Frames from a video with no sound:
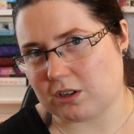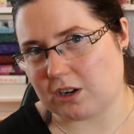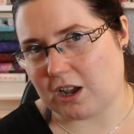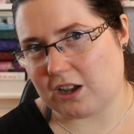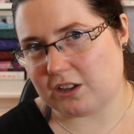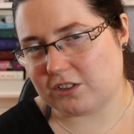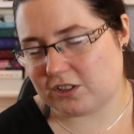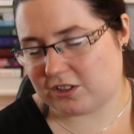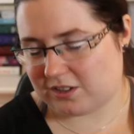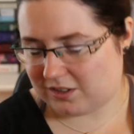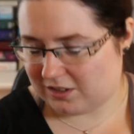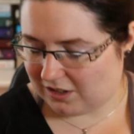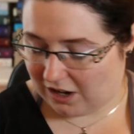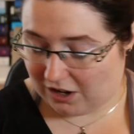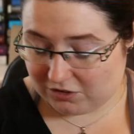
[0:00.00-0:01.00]
I
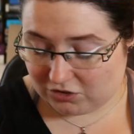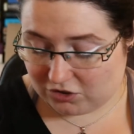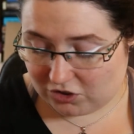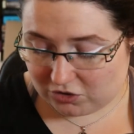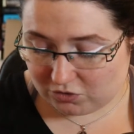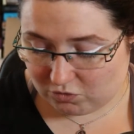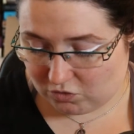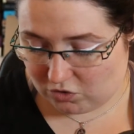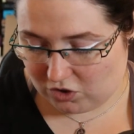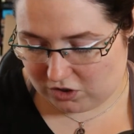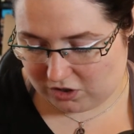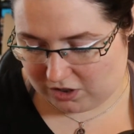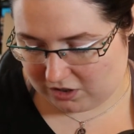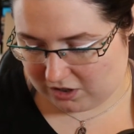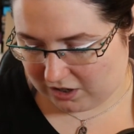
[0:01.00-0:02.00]
just
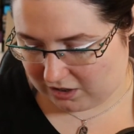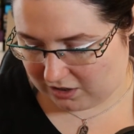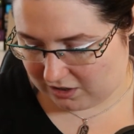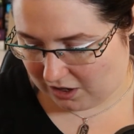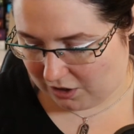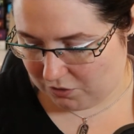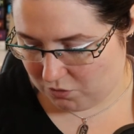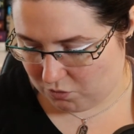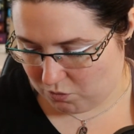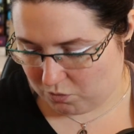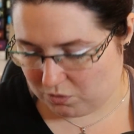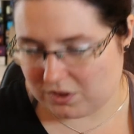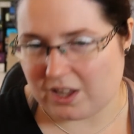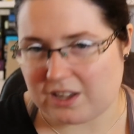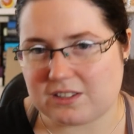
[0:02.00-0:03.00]
really like how
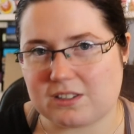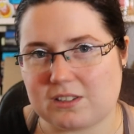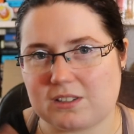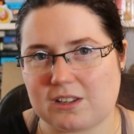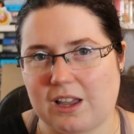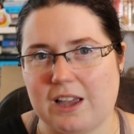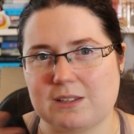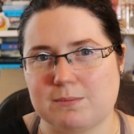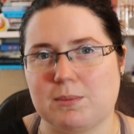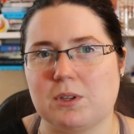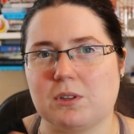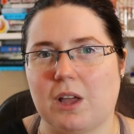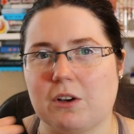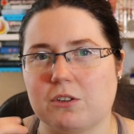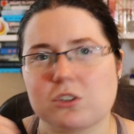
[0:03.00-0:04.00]
this has
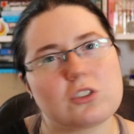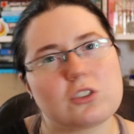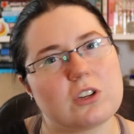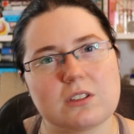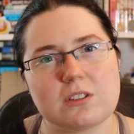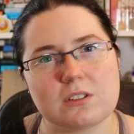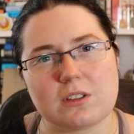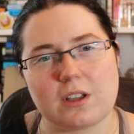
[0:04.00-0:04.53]
been illustrated.